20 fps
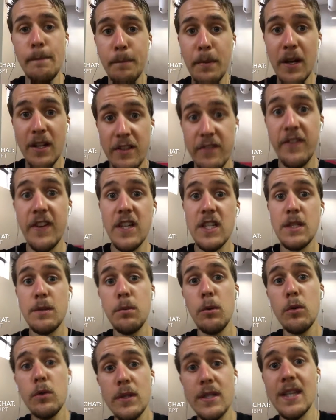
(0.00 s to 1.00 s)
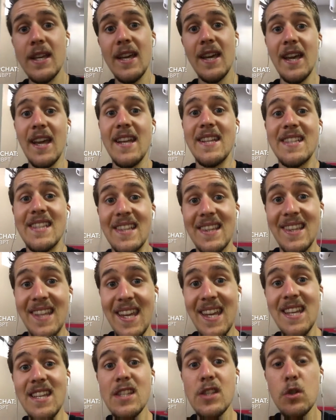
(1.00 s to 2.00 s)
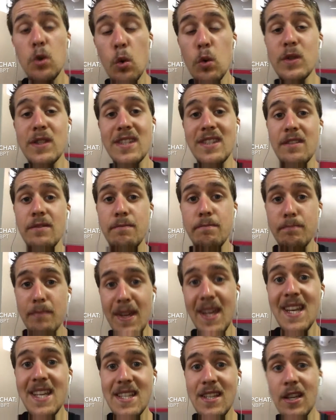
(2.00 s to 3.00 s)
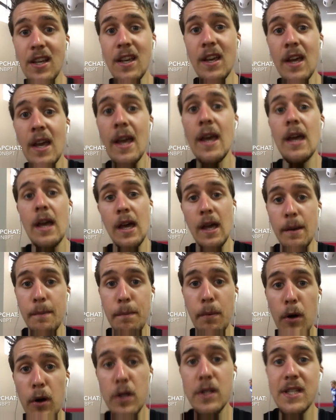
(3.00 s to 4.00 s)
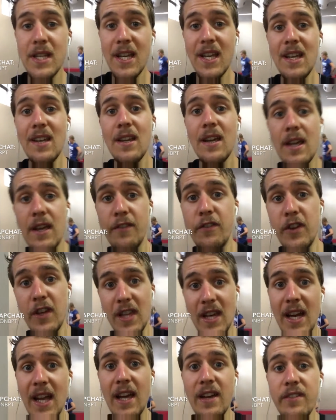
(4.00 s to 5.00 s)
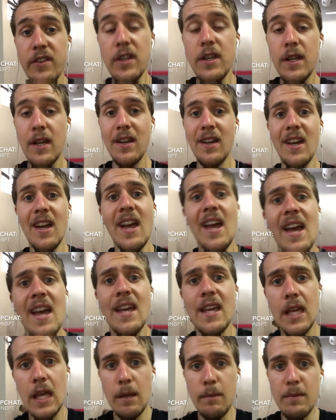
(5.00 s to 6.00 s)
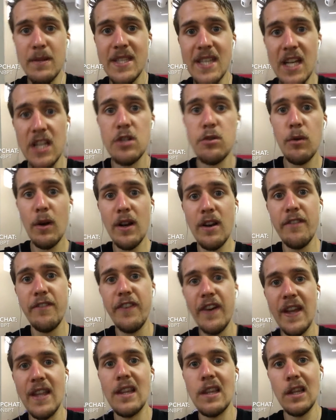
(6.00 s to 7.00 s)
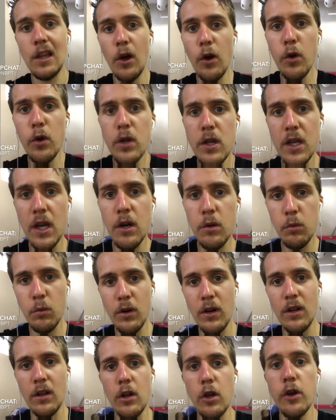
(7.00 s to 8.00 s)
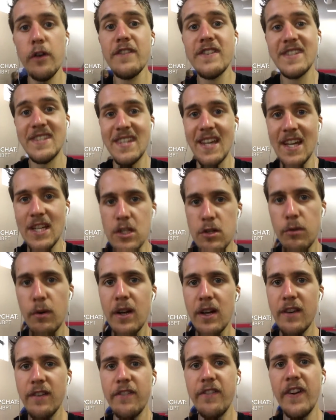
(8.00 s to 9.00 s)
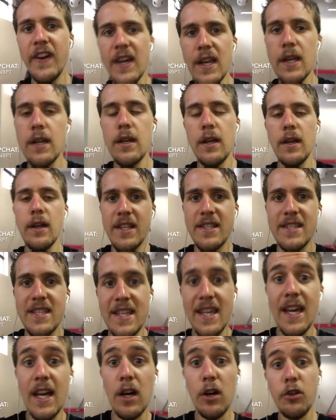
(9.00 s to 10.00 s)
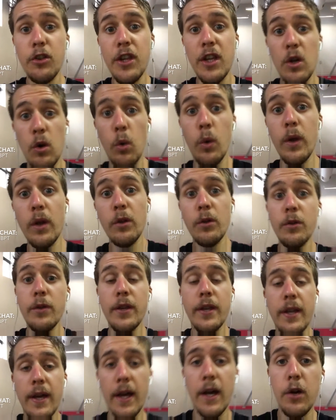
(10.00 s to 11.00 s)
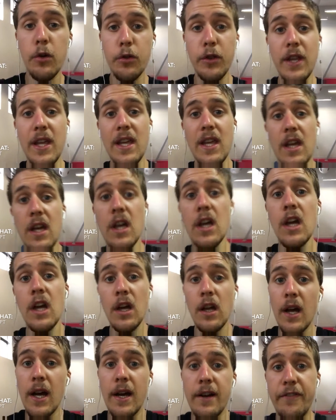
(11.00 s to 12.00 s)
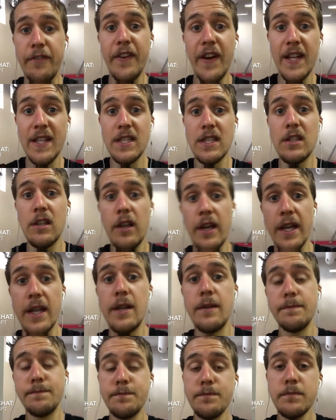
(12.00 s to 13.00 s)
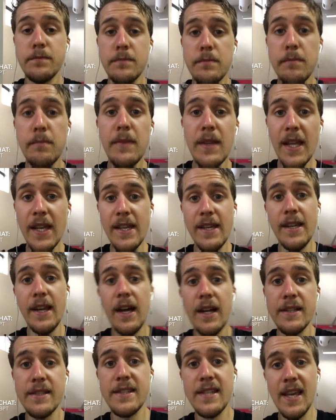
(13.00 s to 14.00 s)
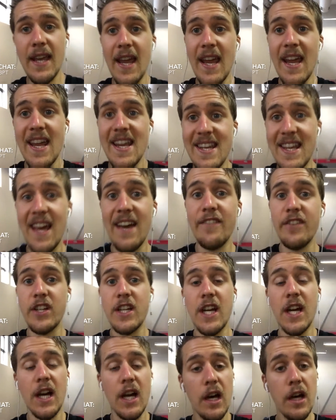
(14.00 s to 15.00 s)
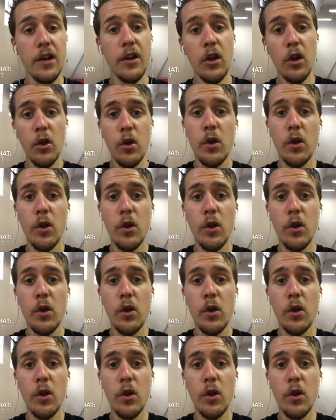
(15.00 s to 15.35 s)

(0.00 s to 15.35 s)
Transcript: but it's vegetables, it's lean sources of meat and protein. If you're gonna have it, keep your saturated fat low. You don't want a lot of saturated fat. See healthy oils, healthy uh, fats like nuts and avocado,